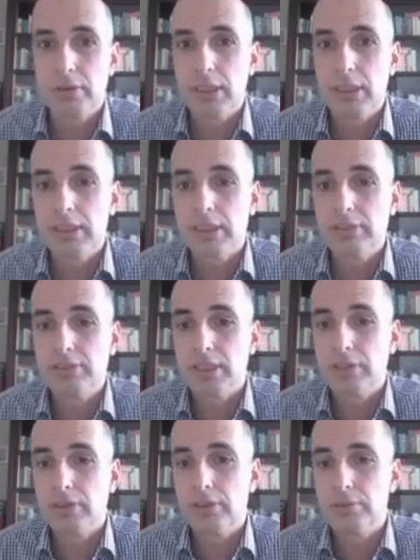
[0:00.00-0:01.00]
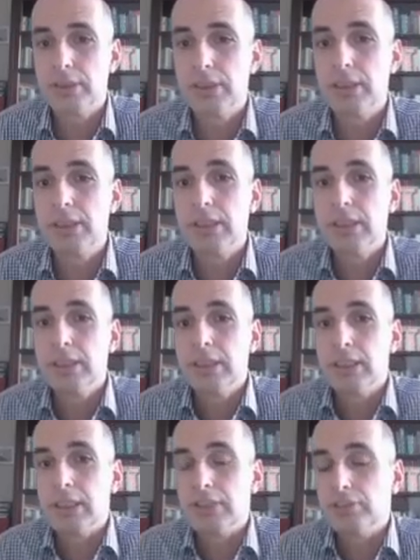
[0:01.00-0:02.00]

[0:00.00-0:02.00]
and then stage 3 is